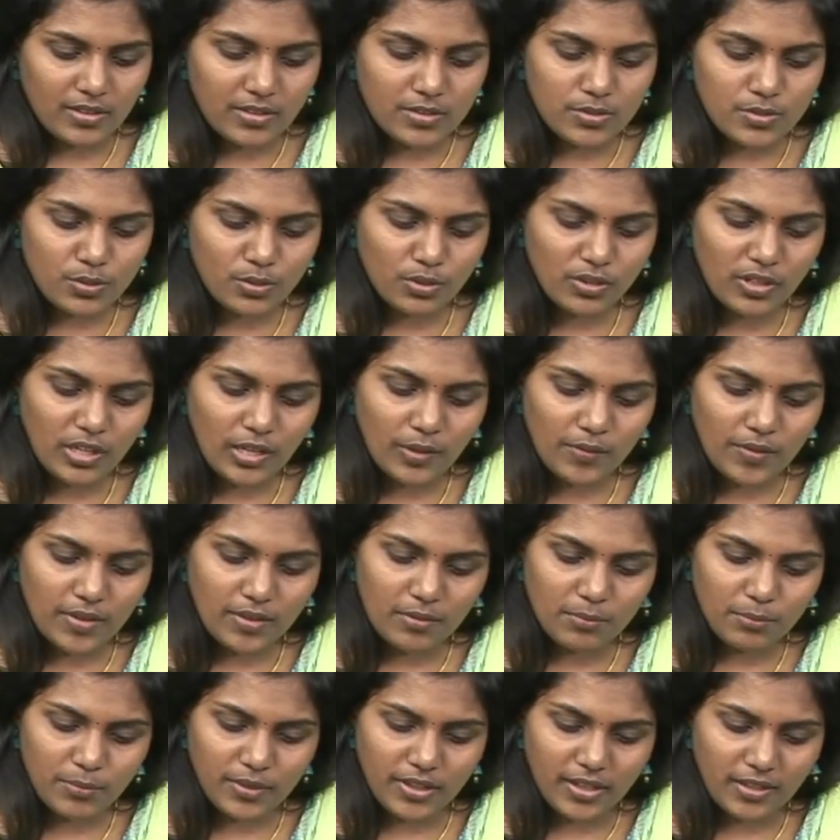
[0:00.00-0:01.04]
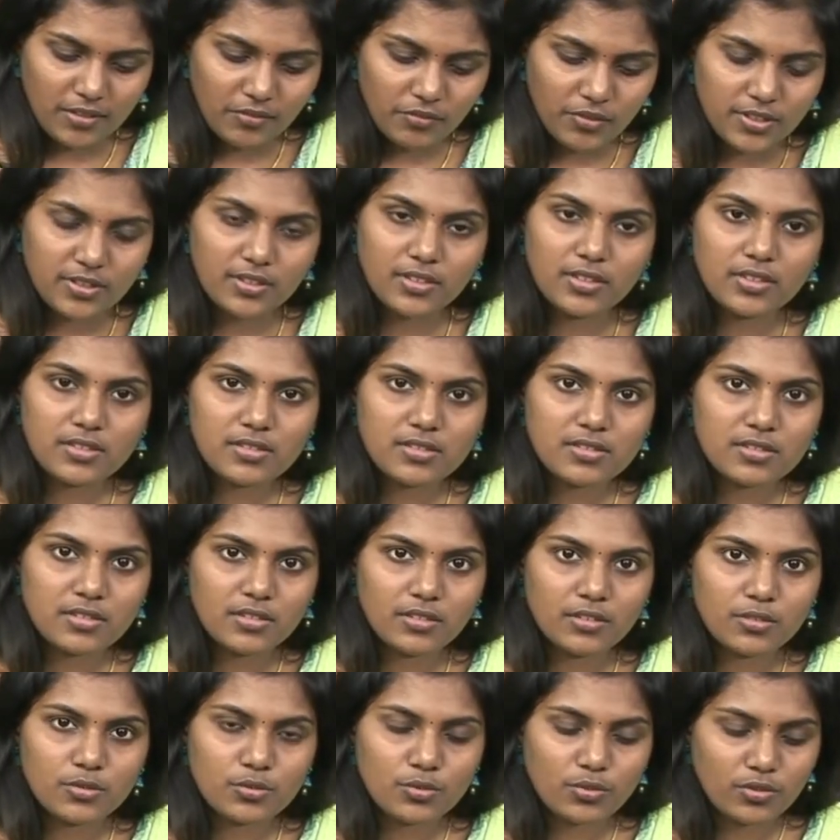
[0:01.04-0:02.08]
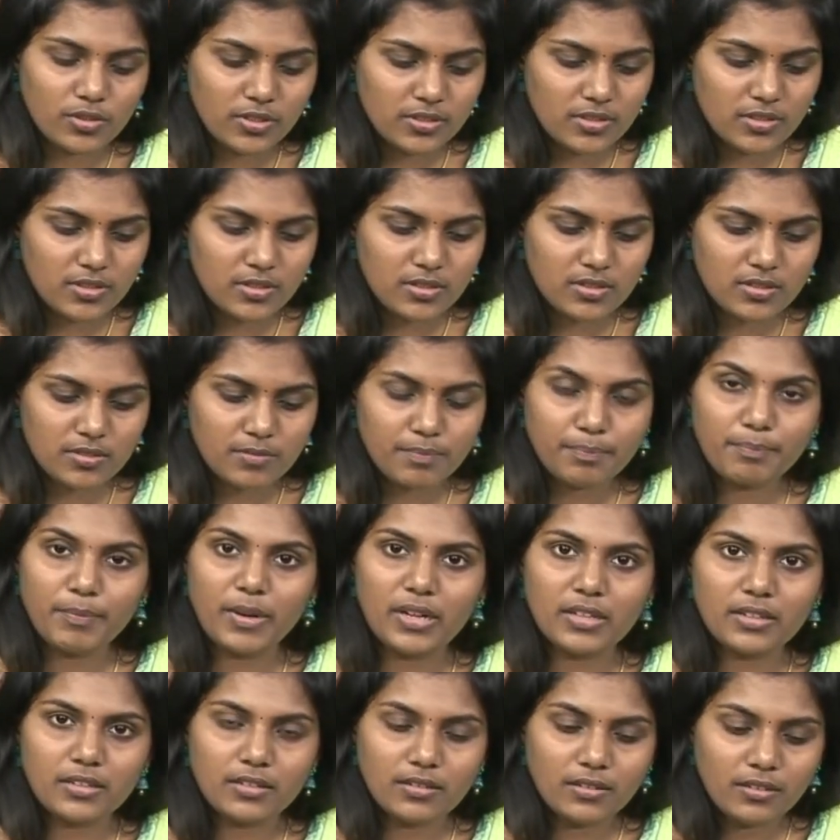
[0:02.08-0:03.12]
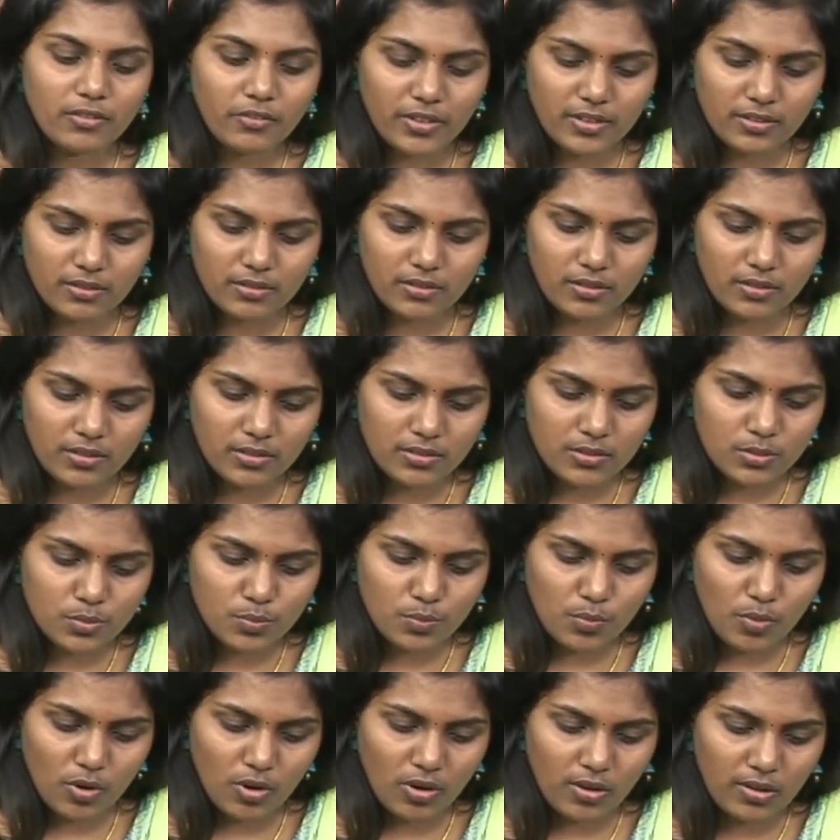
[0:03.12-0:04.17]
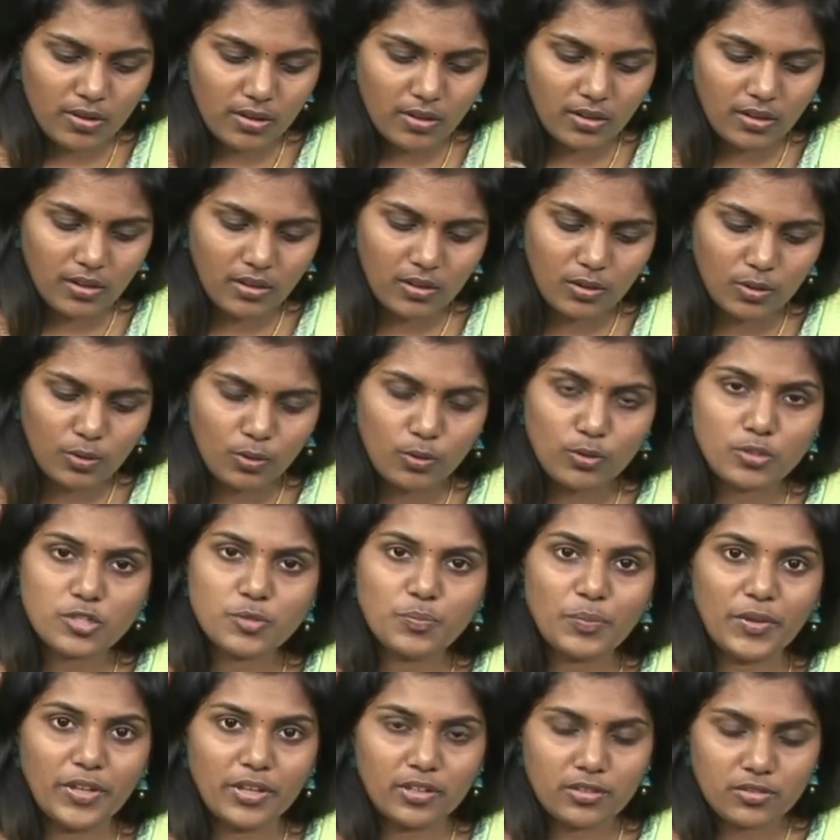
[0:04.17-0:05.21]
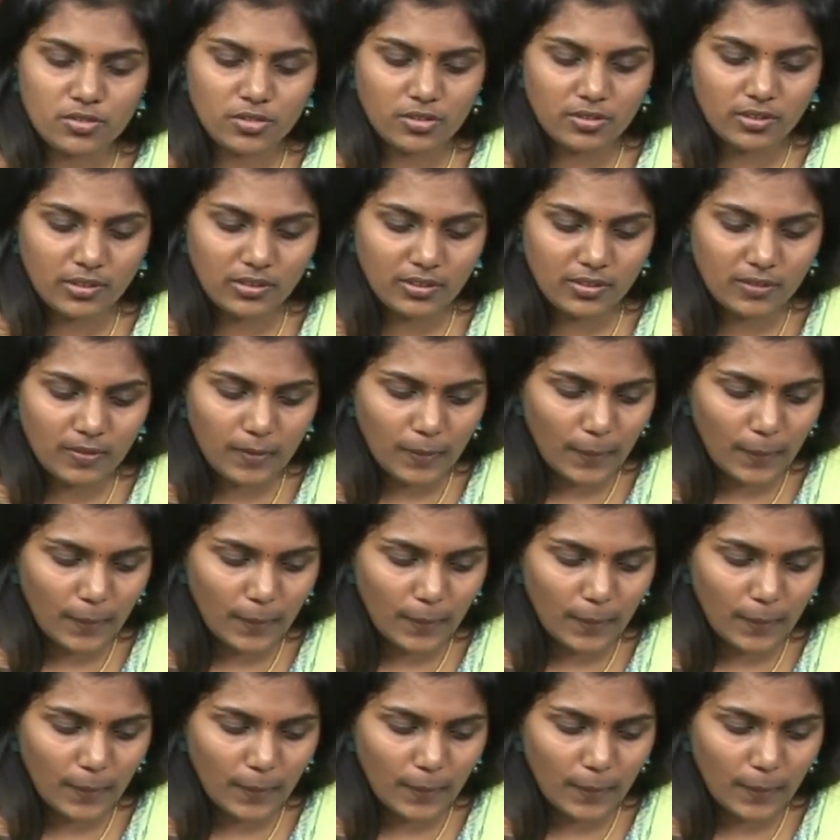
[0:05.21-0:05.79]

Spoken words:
So now I'm done with this. So this is button with small holes pierced on it.